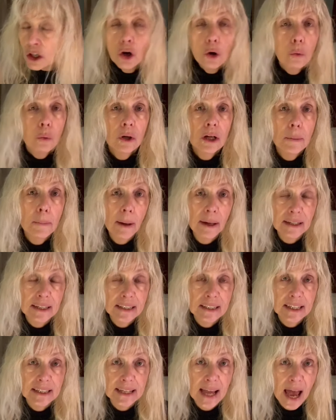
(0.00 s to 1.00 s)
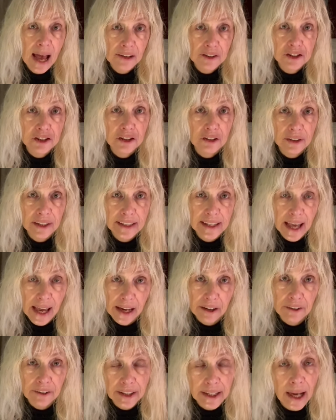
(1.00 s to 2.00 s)
What about a disaster in the
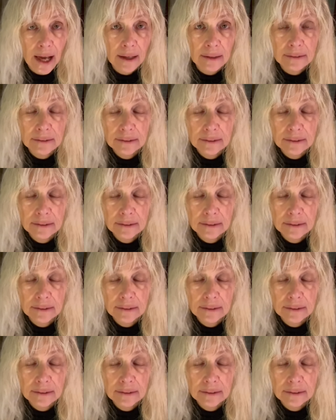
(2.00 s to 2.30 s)
area?